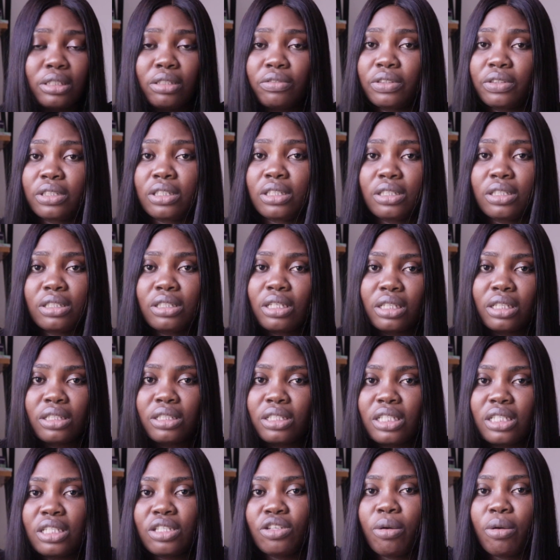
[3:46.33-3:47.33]
everything, that
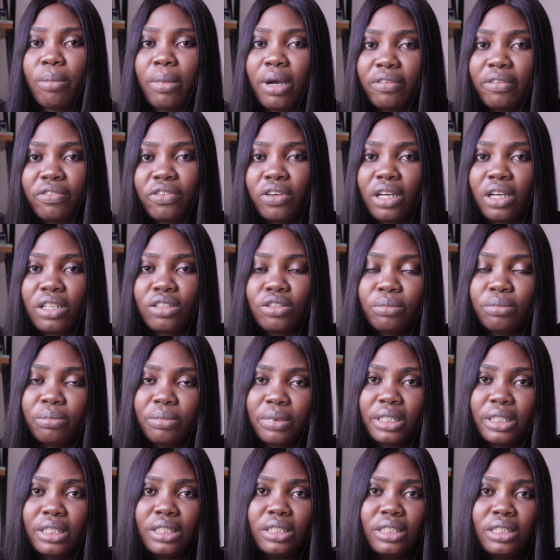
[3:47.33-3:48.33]
it's normal for her to
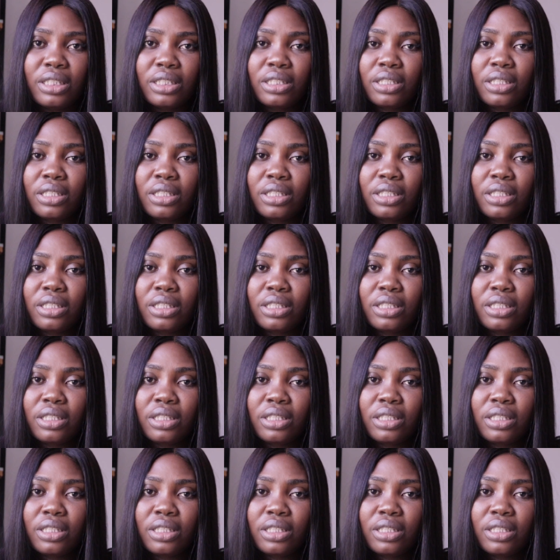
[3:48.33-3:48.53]
bleed.